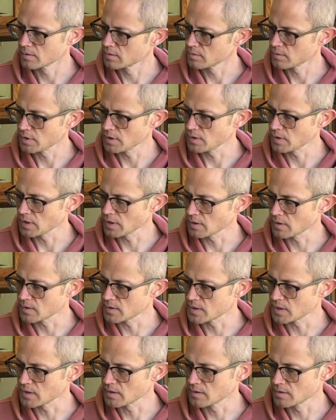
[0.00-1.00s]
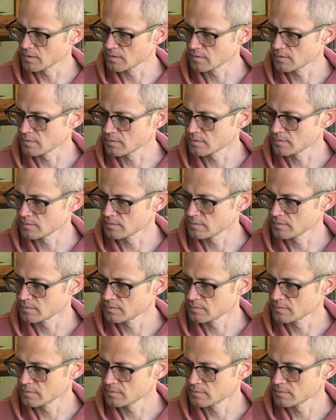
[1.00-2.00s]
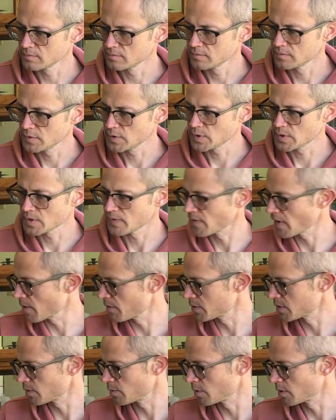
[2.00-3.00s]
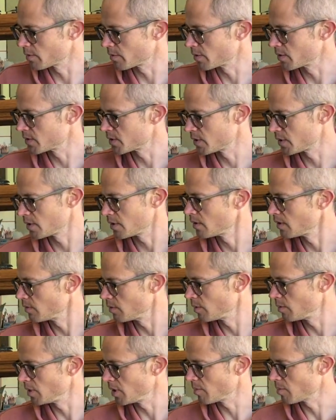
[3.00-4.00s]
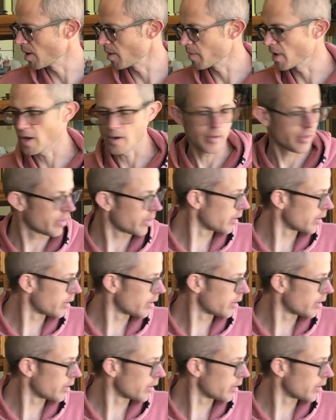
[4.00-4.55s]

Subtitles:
What do you think, Lizzie? She said if that was a real rooster, it would be in my mouth.